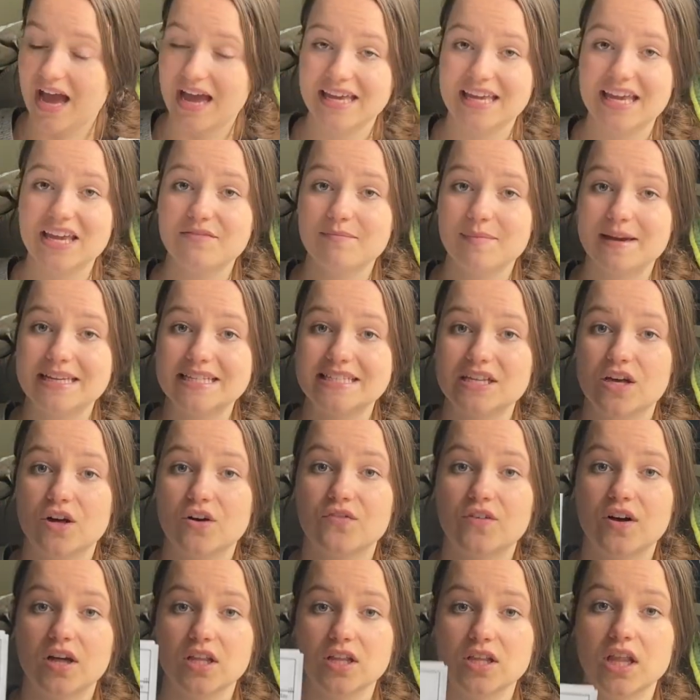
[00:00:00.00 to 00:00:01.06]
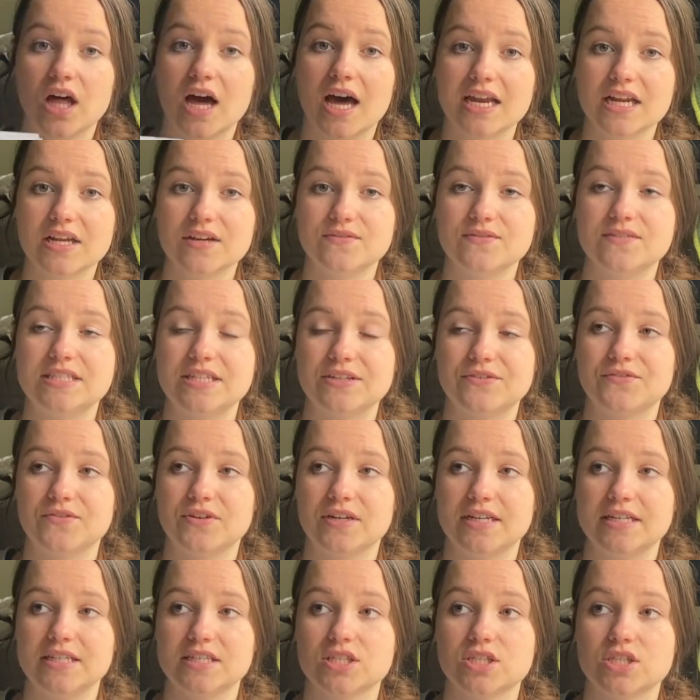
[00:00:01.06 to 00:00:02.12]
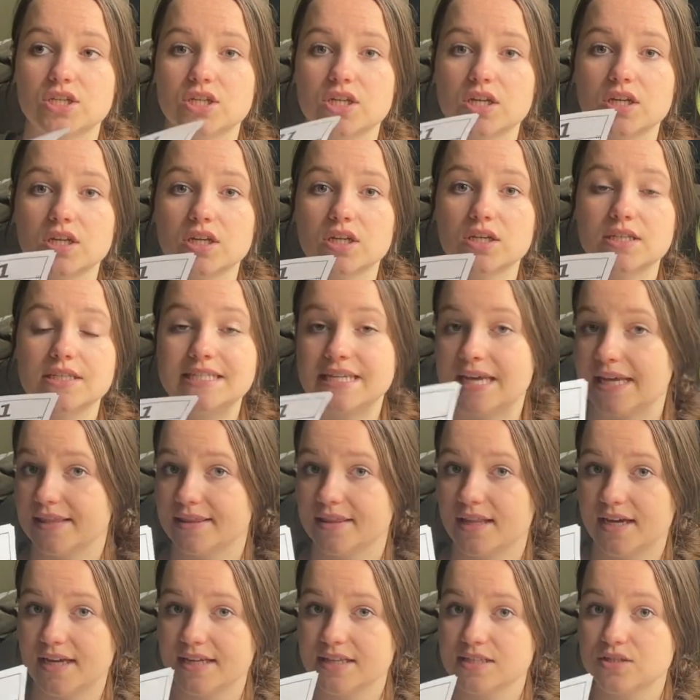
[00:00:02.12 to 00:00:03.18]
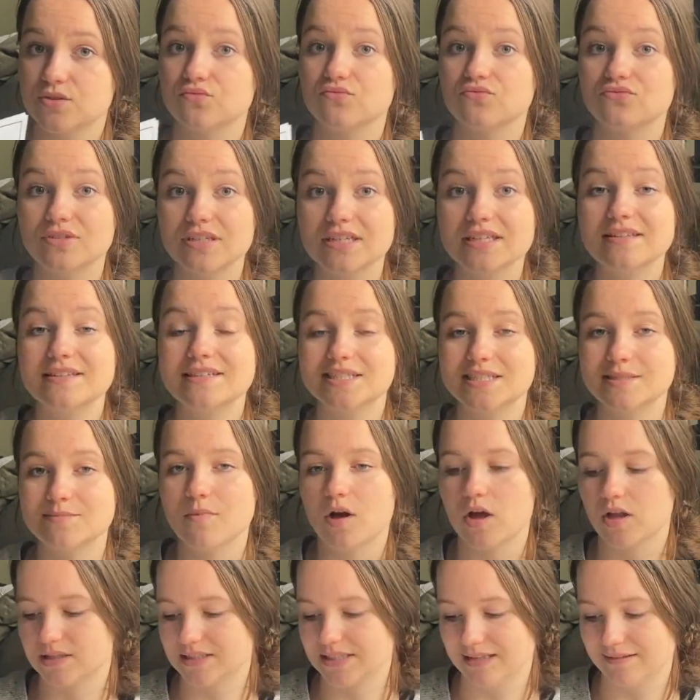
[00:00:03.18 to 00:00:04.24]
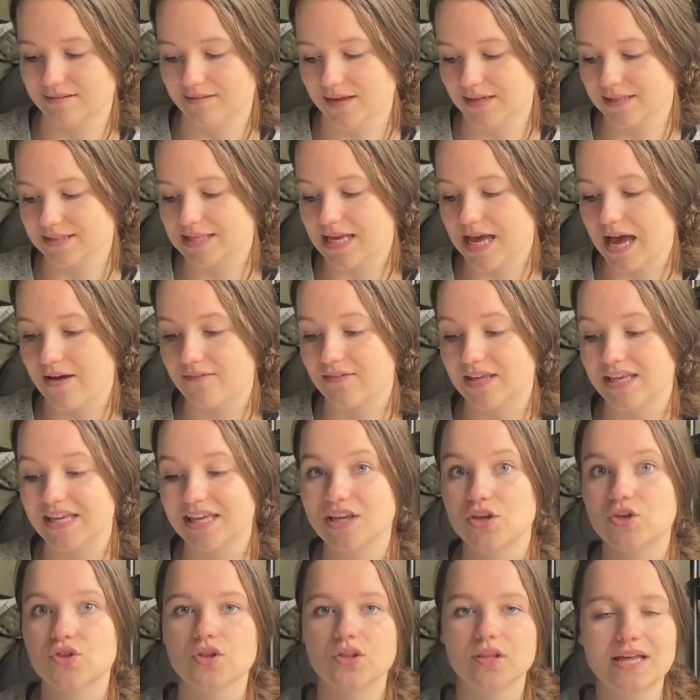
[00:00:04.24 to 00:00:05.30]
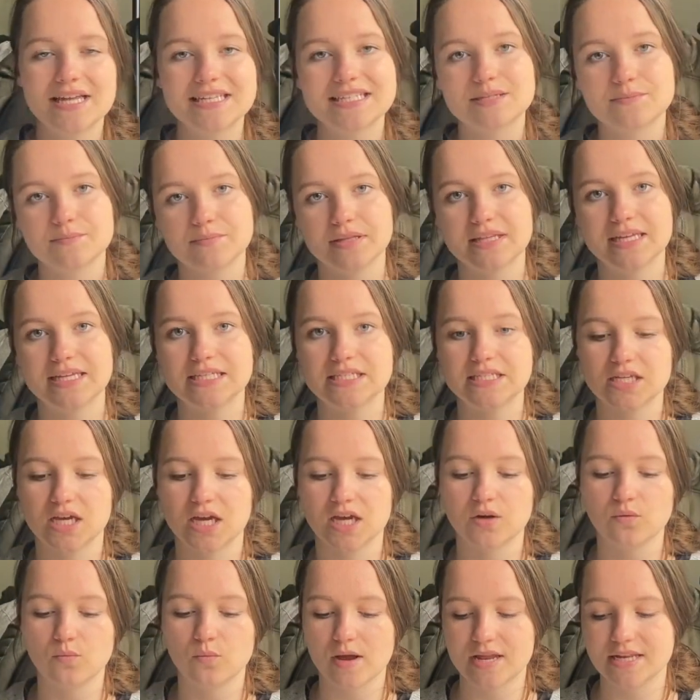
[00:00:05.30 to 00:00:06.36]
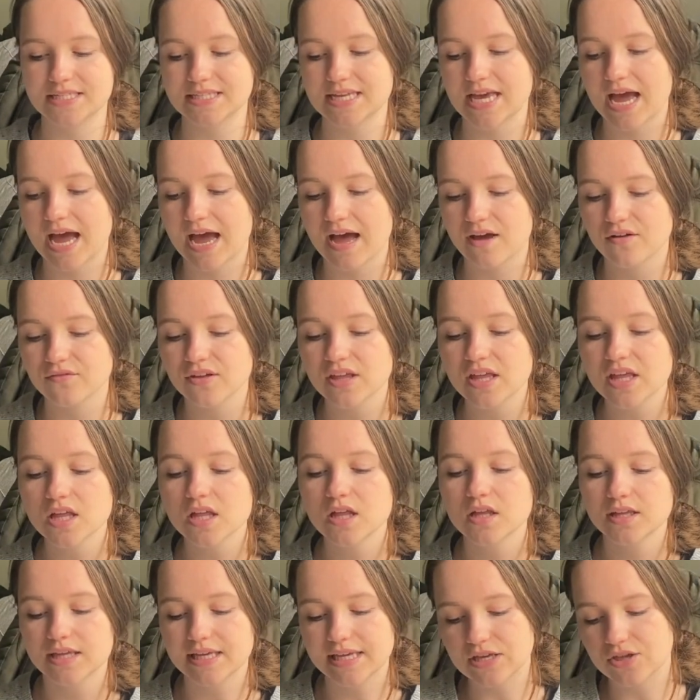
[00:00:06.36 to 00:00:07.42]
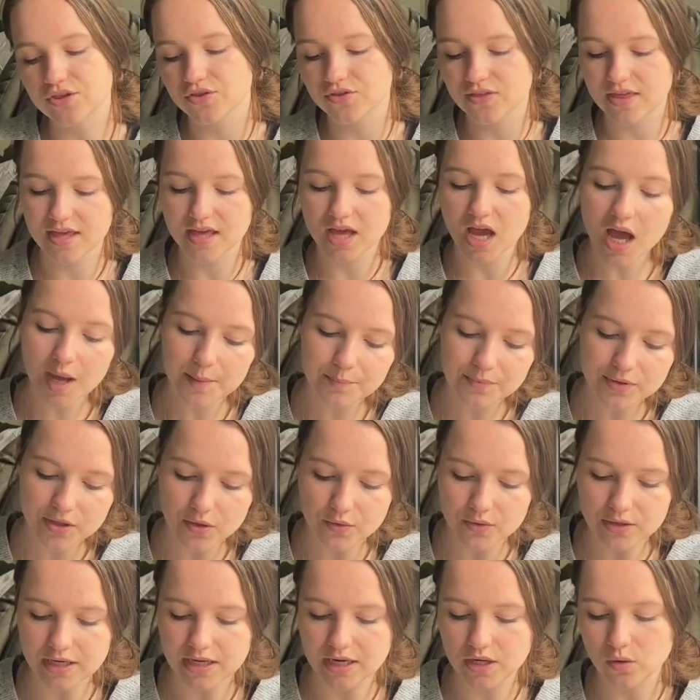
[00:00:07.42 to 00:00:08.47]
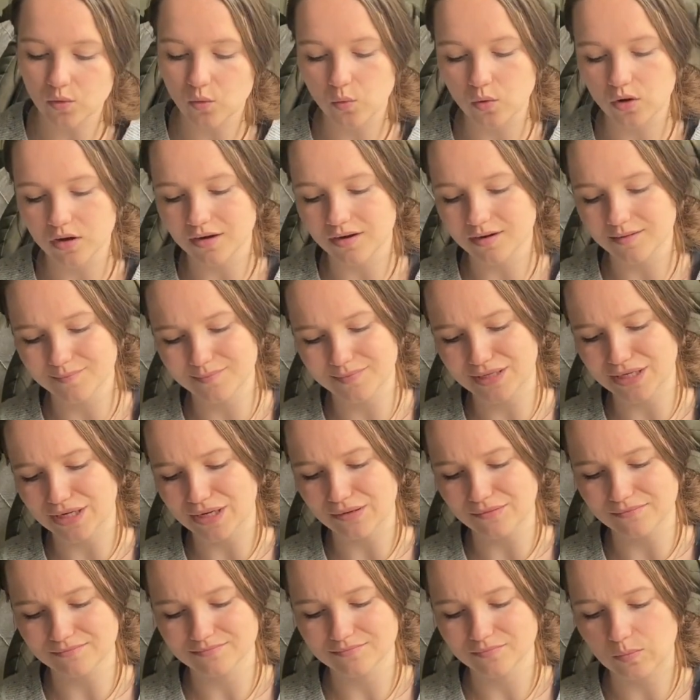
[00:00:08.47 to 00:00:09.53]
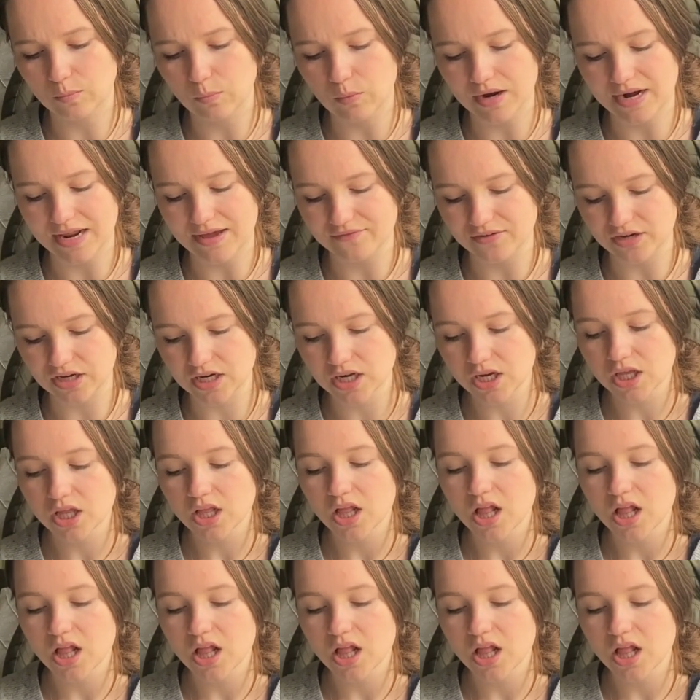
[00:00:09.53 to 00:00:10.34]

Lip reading: gave myself a lot of different deadlines, really small deadlines, having each lesson plan done, when to have each thing uploaded, or, you know, whatever.